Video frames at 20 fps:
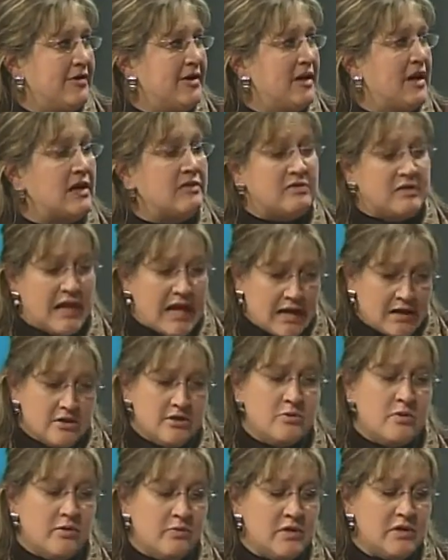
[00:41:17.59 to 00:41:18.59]
And
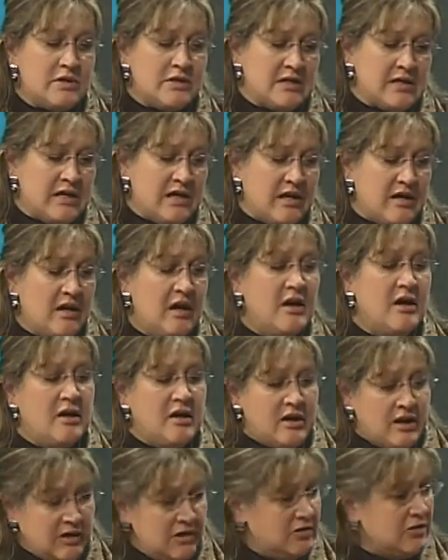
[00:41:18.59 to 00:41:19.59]
that's what we see
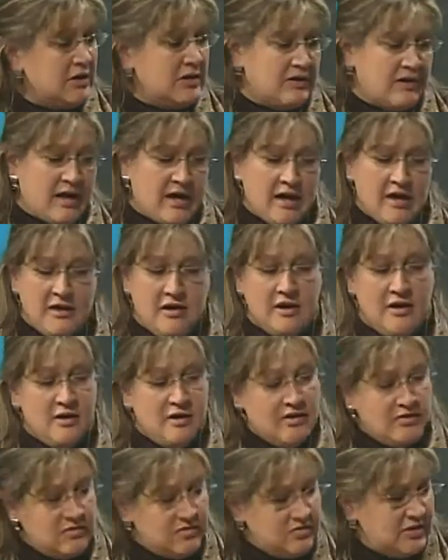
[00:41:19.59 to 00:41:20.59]
here at Lane,
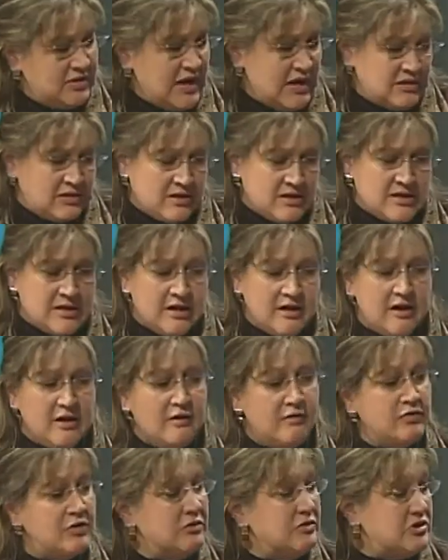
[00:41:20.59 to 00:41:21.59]
at the city of
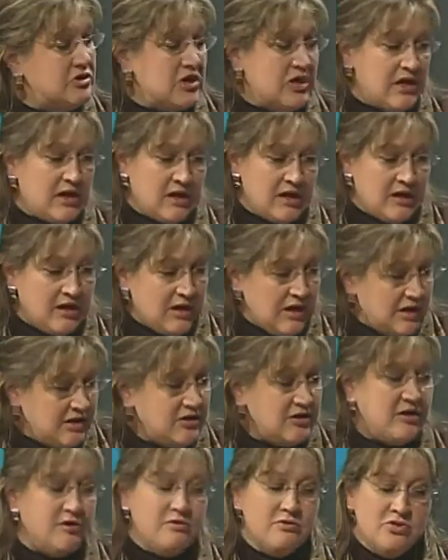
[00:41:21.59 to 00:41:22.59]
Eugene, in
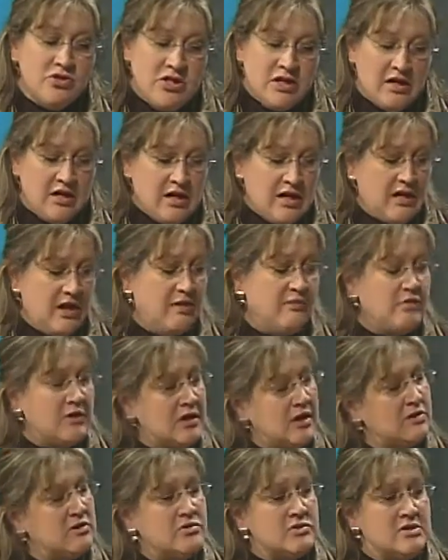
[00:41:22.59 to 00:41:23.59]
Eugene, at every
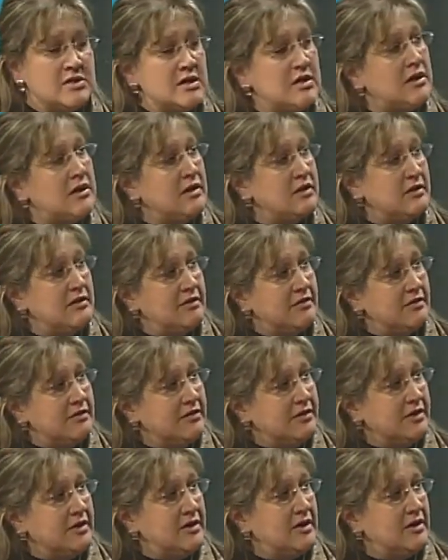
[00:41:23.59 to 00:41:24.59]
other city.
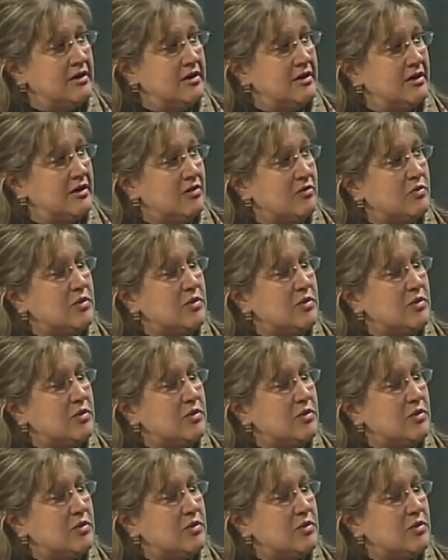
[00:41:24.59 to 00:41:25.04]
We